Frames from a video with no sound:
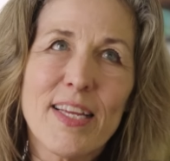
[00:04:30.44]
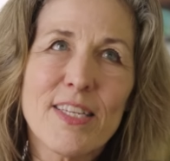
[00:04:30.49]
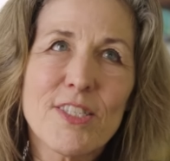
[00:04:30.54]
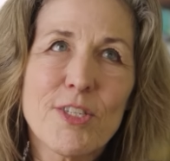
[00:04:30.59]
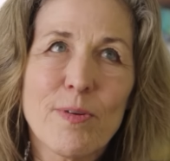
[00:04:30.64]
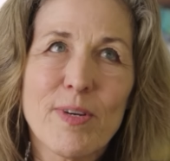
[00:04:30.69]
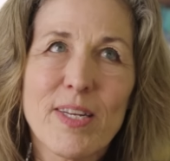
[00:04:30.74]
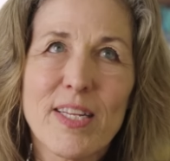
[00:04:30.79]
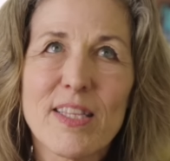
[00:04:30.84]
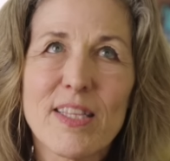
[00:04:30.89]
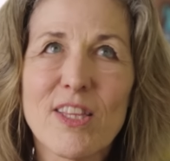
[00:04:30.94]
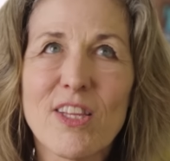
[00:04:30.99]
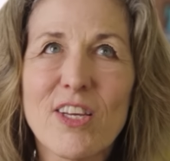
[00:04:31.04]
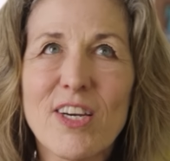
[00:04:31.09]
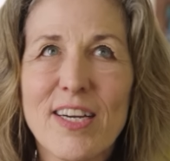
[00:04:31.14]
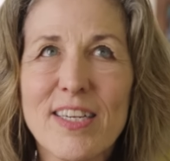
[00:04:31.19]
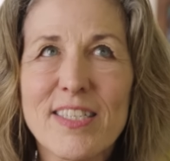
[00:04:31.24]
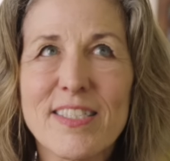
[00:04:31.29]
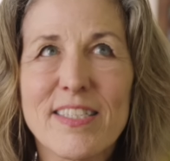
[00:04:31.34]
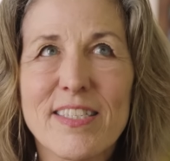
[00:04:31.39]
into it and
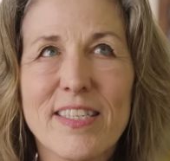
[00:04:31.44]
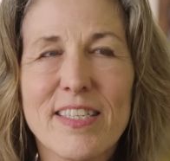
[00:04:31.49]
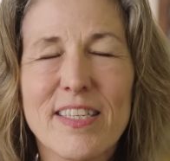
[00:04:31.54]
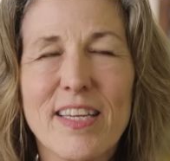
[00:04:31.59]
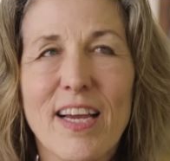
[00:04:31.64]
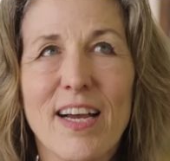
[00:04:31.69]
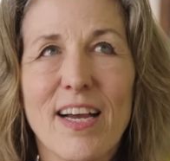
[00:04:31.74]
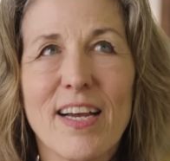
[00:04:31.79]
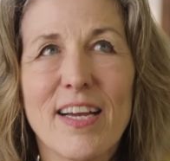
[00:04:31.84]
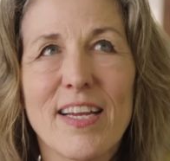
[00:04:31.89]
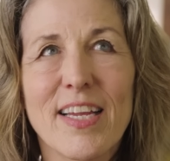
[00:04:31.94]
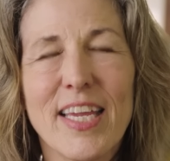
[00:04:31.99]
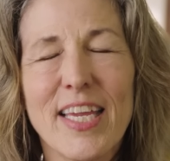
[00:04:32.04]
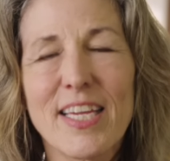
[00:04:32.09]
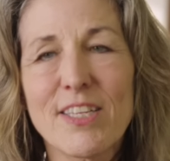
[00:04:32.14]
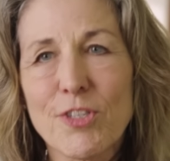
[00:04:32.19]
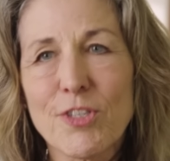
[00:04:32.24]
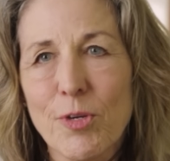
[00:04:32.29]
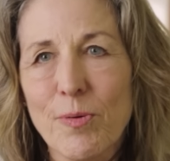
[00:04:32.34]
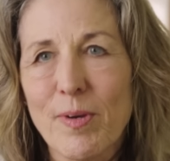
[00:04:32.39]
looked
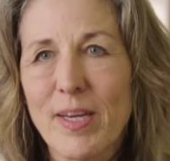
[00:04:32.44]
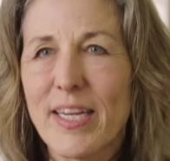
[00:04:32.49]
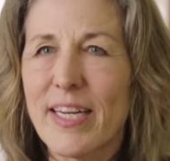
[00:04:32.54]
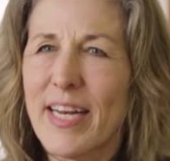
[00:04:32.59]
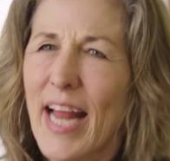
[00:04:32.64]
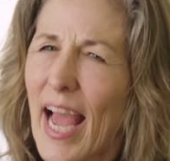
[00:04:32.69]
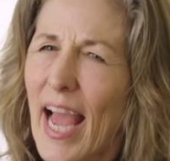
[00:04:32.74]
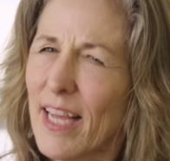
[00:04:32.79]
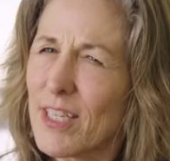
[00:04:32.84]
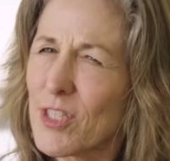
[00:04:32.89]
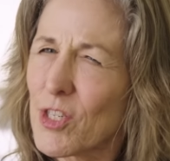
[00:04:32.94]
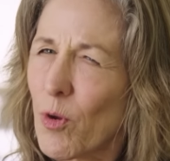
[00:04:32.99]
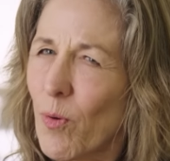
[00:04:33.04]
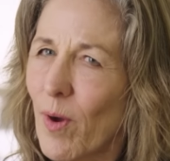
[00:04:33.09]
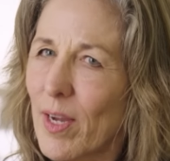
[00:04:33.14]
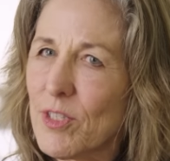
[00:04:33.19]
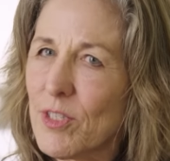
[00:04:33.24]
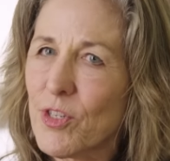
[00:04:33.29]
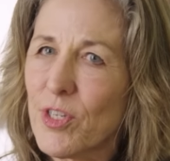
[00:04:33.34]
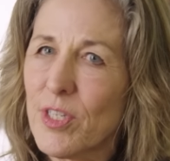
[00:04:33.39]
into it and asked
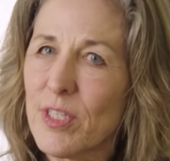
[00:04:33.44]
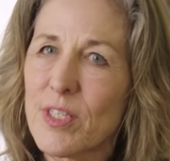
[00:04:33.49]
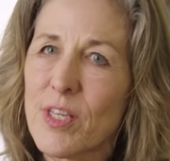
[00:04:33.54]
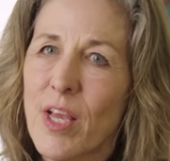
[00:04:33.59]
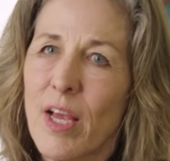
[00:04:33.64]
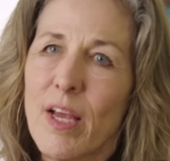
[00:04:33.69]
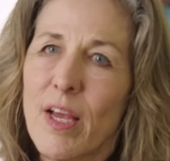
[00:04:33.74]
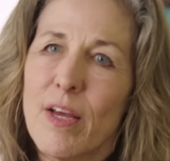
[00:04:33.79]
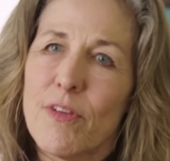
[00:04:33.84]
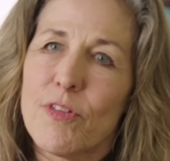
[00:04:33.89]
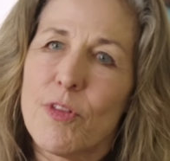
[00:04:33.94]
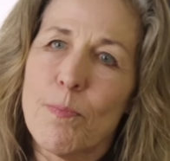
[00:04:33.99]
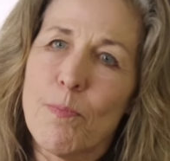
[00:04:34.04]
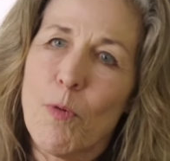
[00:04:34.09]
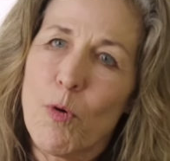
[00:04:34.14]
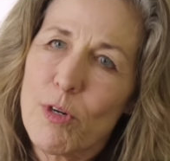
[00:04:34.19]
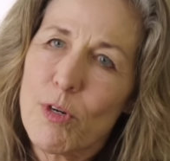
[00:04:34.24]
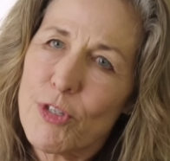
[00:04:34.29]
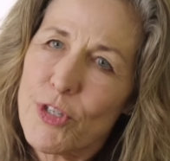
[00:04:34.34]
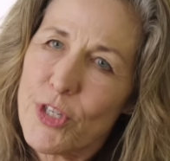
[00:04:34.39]
questions, the
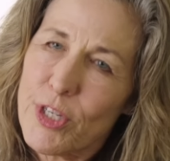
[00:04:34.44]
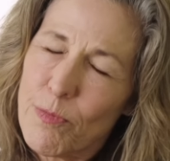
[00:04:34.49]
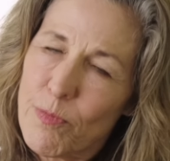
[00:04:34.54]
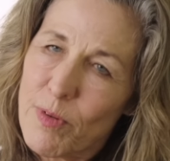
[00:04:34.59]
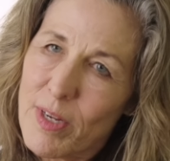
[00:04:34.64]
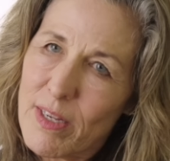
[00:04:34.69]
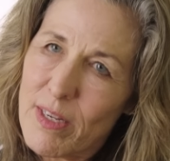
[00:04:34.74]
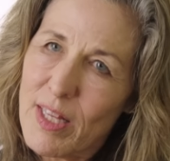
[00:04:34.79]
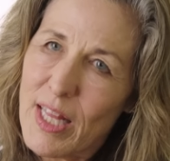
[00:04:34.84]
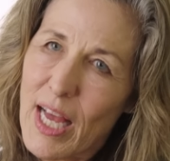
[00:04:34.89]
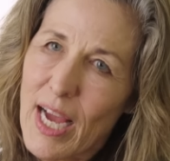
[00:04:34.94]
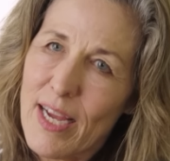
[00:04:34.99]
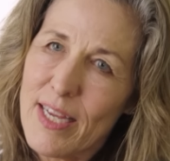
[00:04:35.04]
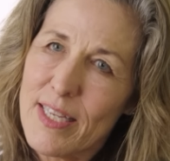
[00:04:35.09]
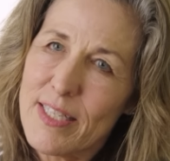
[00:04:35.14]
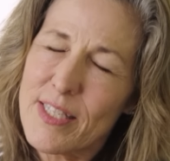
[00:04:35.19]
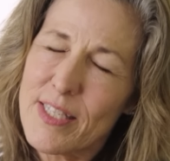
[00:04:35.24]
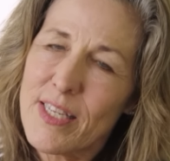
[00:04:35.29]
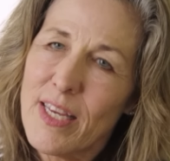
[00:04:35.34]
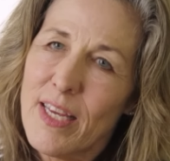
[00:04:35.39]
more she
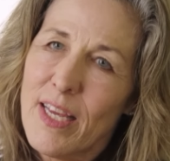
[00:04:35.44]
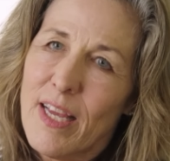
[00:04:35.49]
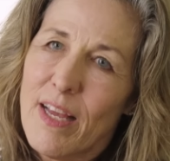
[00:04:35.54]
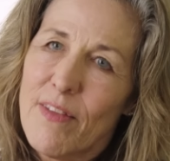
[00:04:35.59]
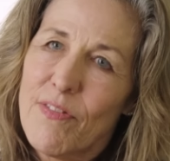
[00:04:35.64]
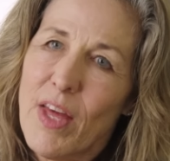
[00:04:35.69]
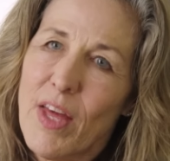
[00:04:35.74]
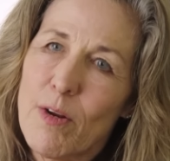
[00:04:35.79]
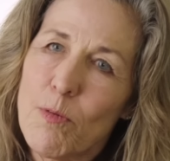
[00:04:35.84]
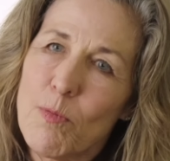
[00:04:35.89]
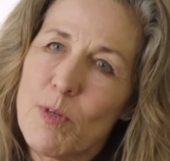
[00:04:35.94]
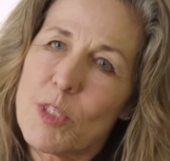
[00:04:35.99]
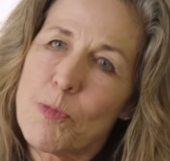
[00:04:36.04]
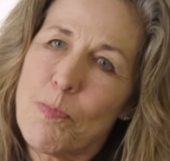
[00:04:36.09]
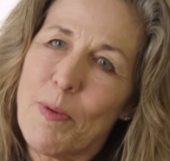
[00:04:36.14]
realized that it was